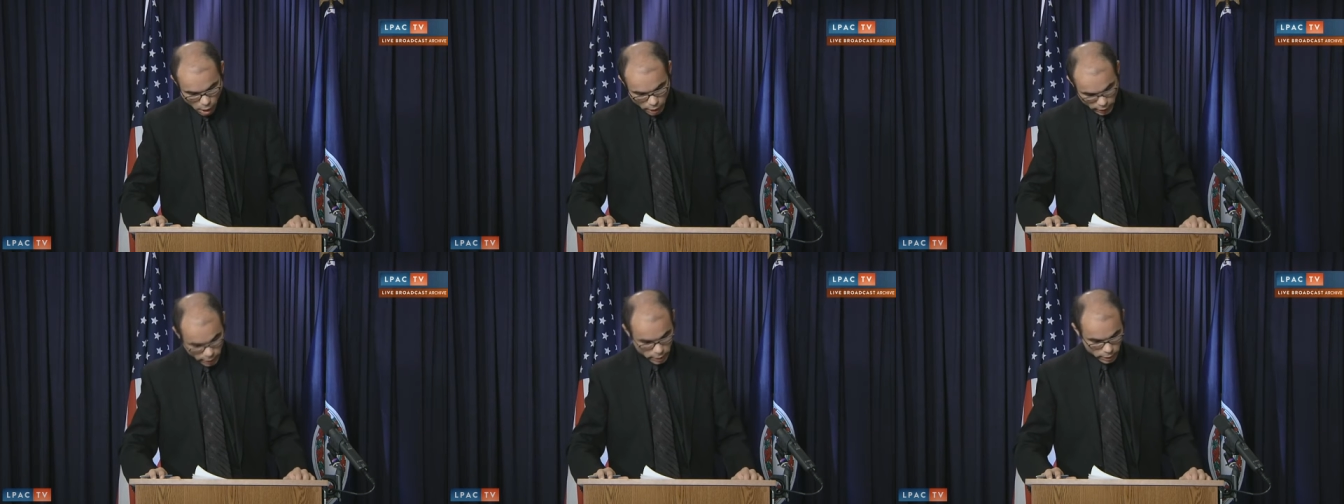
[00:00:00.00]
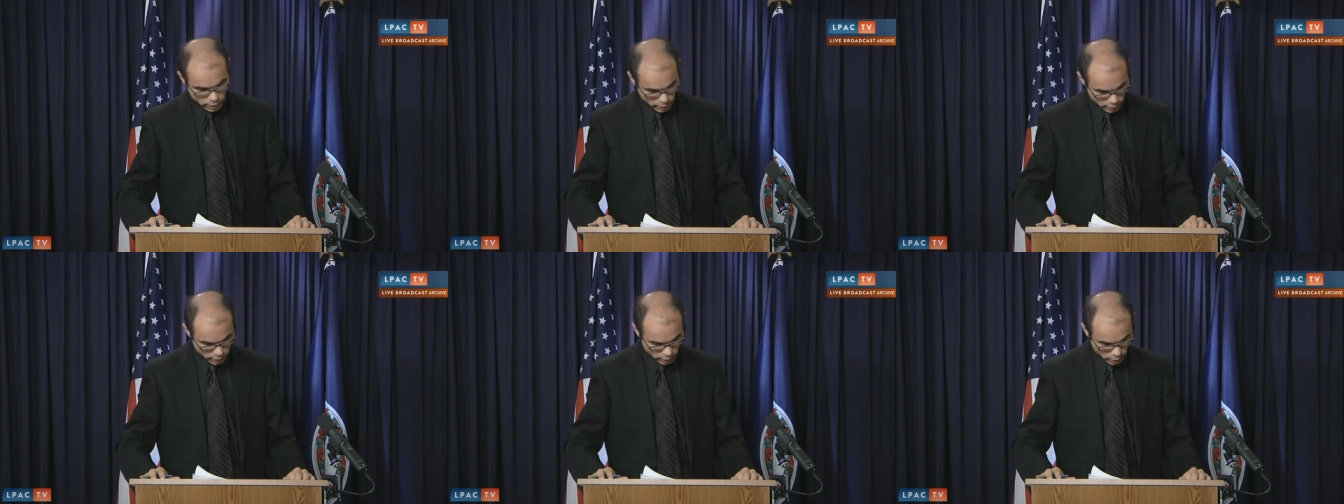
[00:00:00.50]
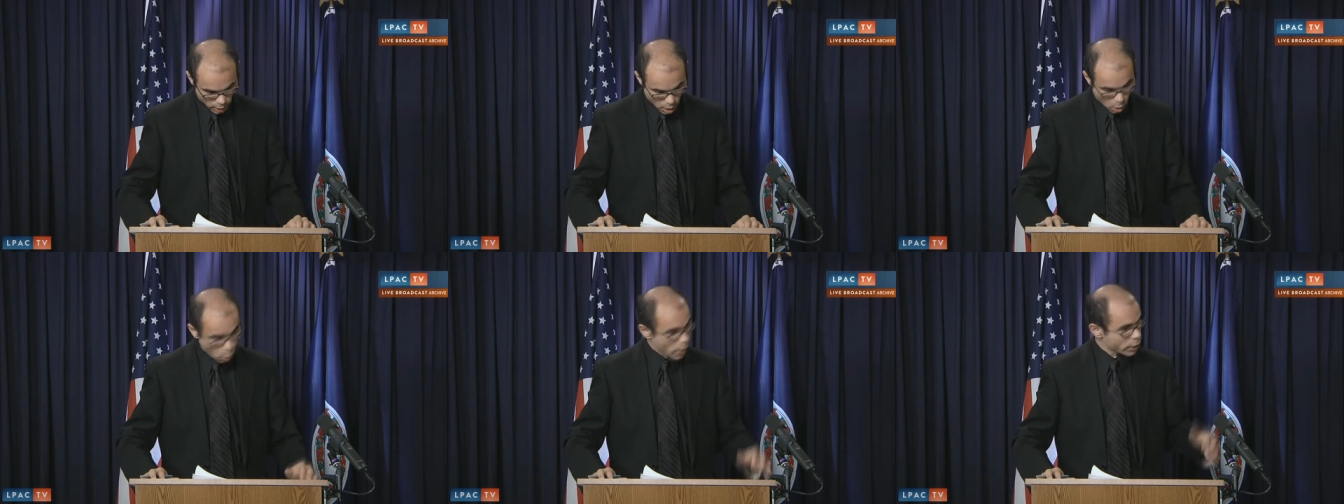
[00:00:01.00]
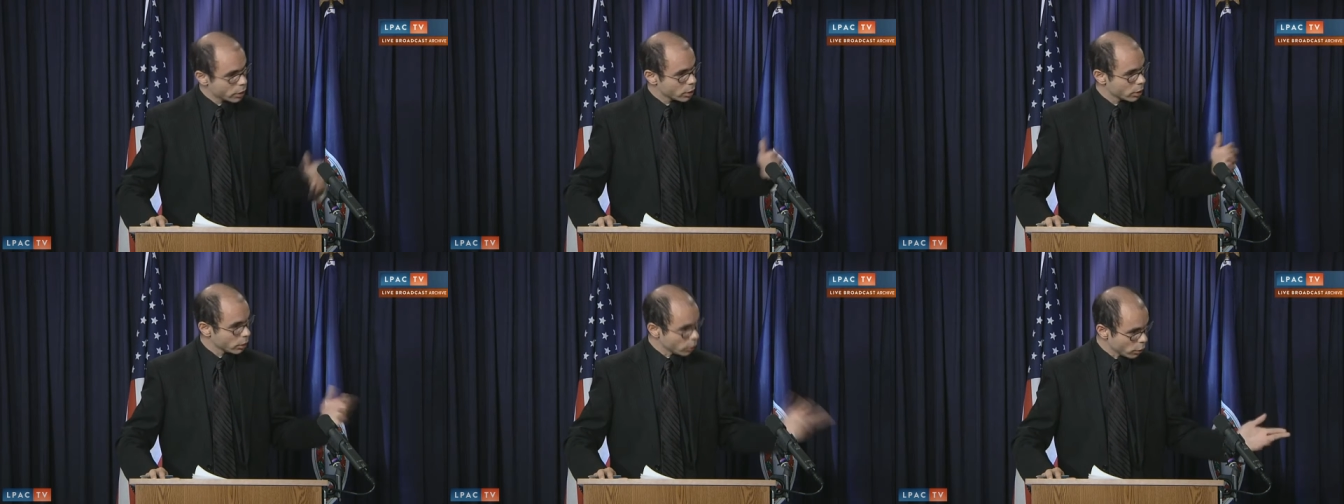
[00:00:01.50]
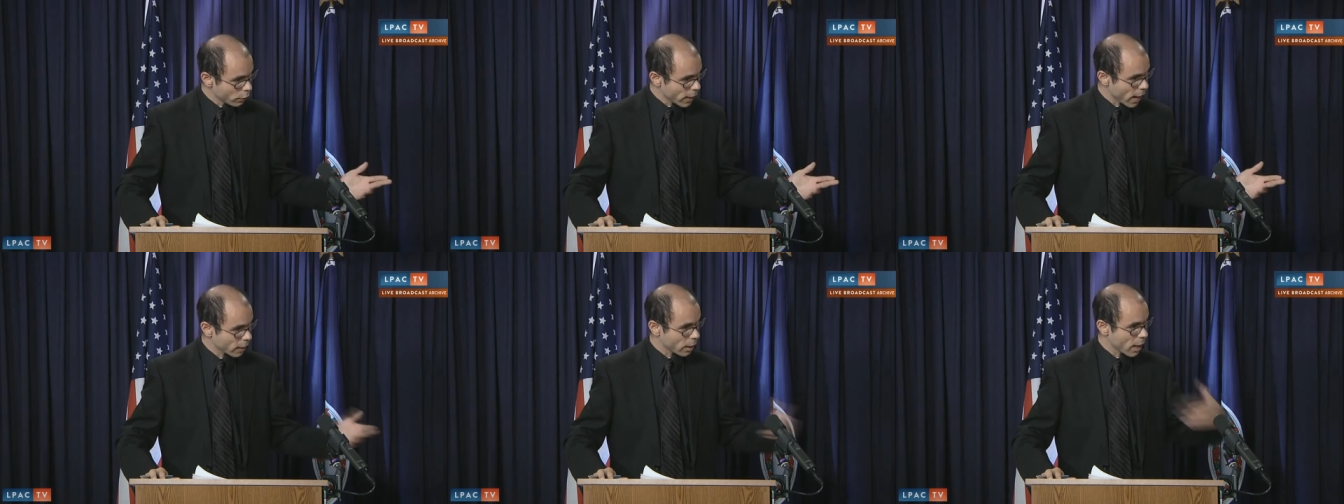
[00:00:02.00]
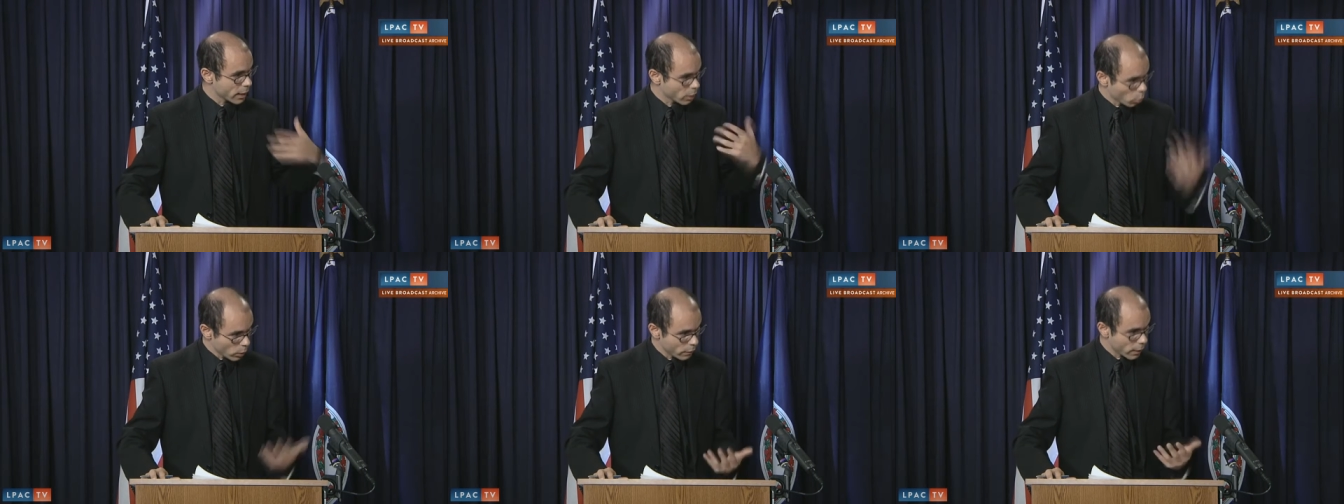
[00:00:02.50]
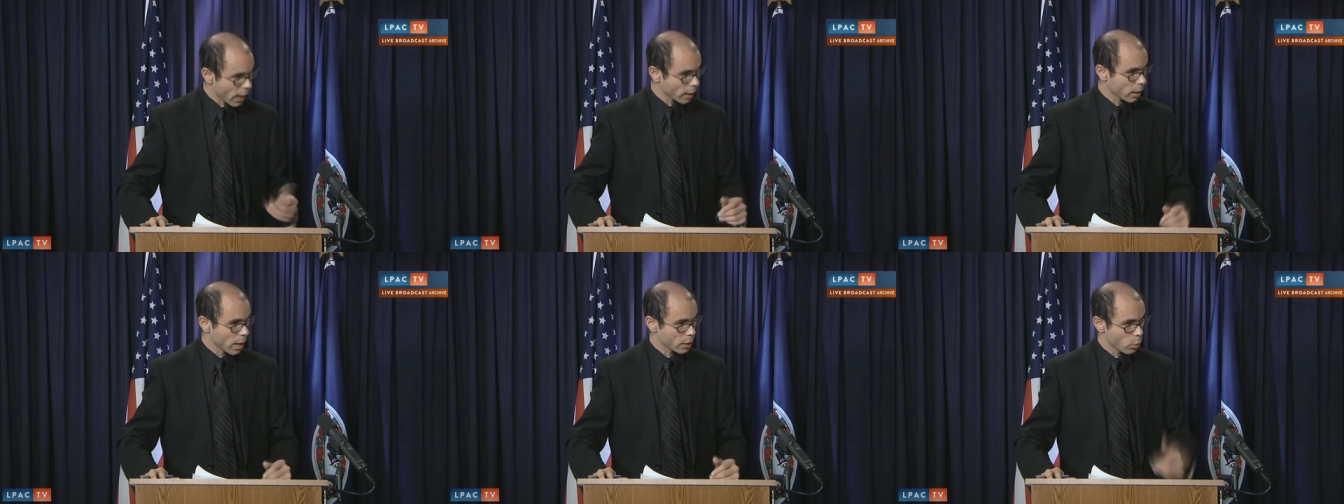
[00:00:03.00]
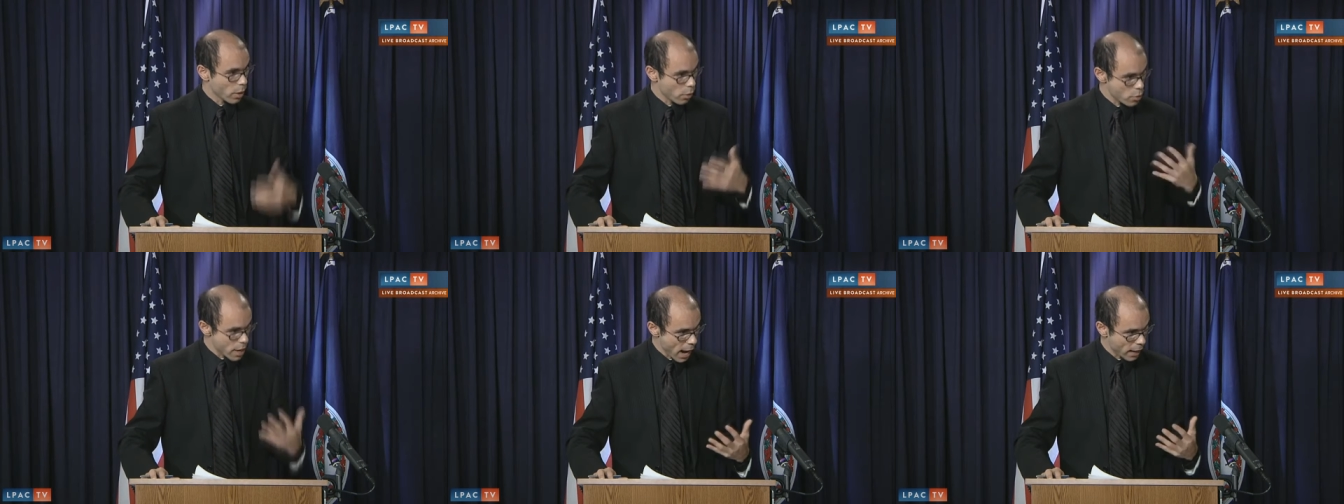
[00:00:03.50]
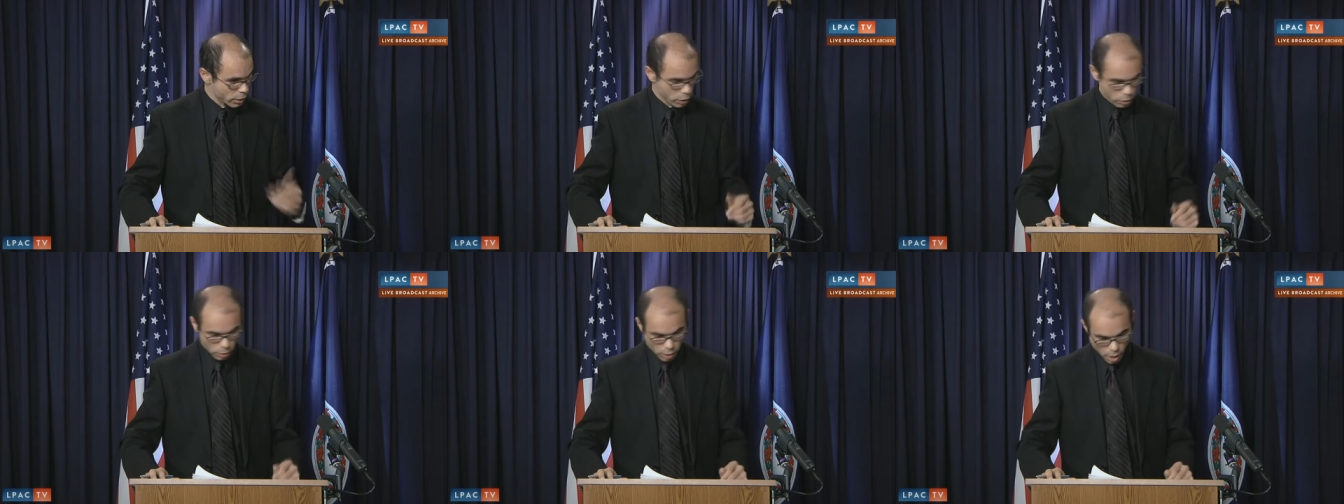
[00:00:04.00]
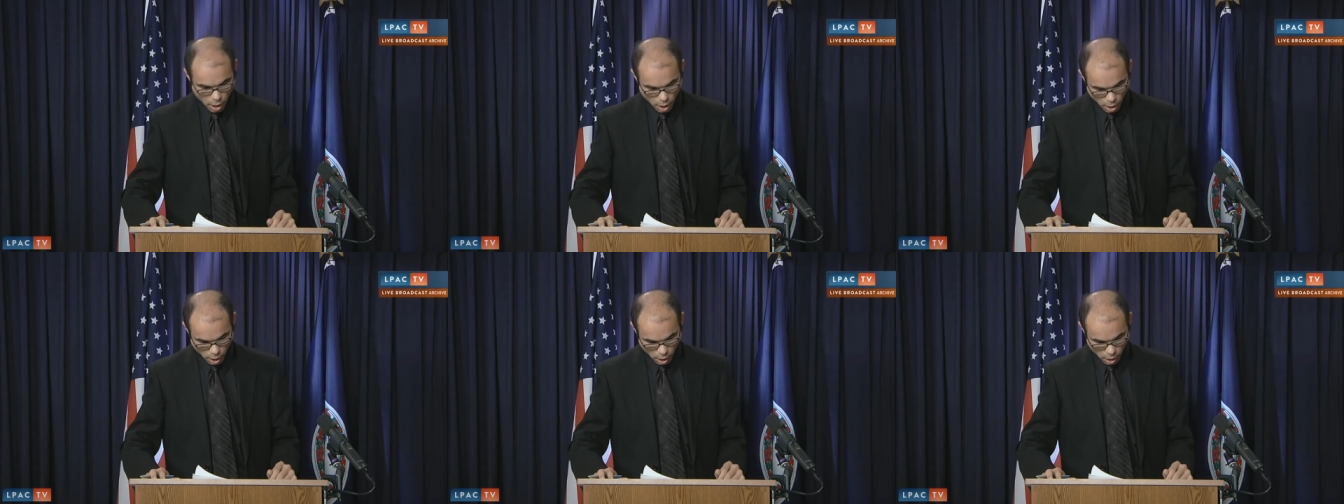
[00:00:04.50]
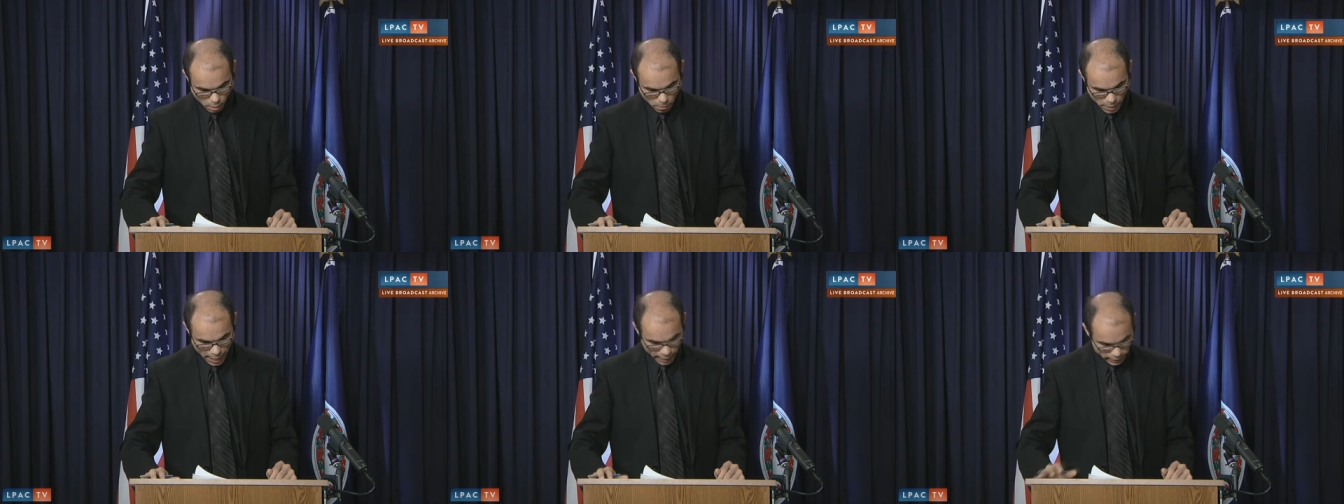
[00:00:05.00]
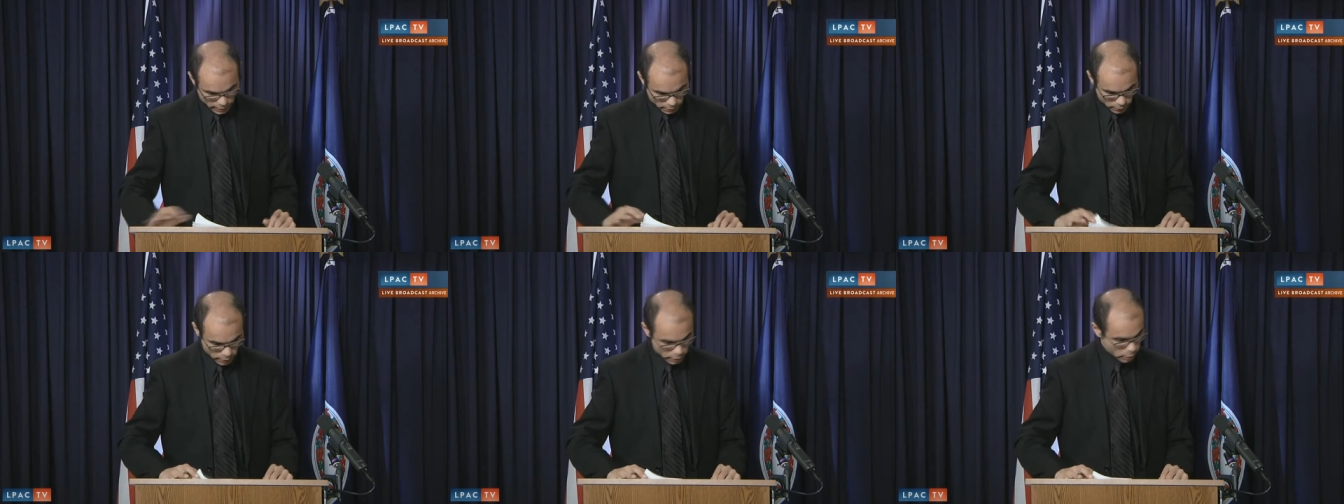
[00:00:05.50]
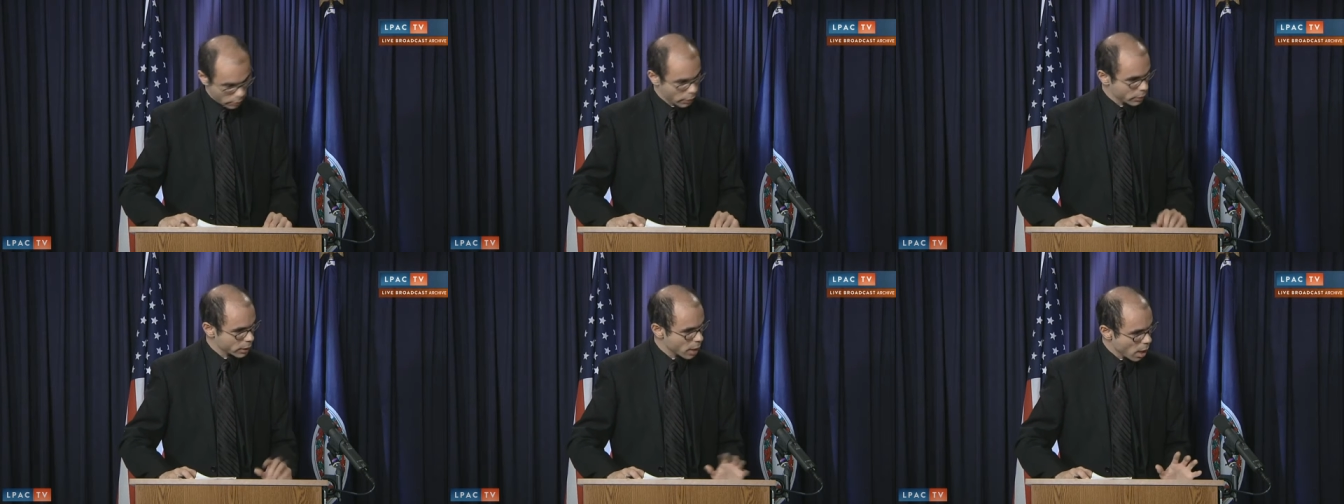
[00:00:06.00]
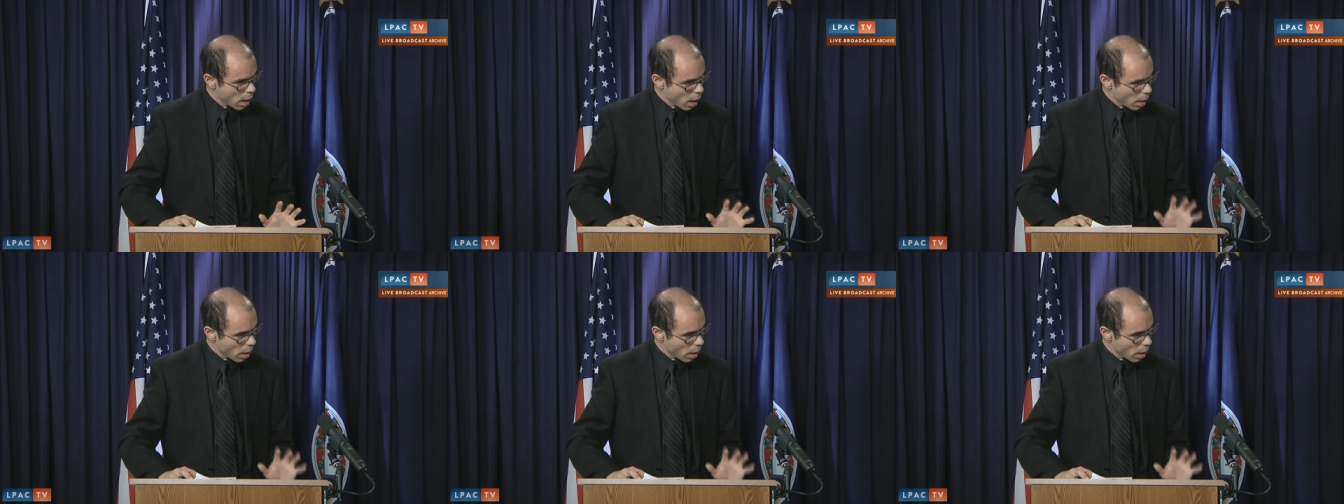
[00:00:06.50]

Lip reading: in D.C., which you've catalyzed and we've catalyzed with our national activities. So there's a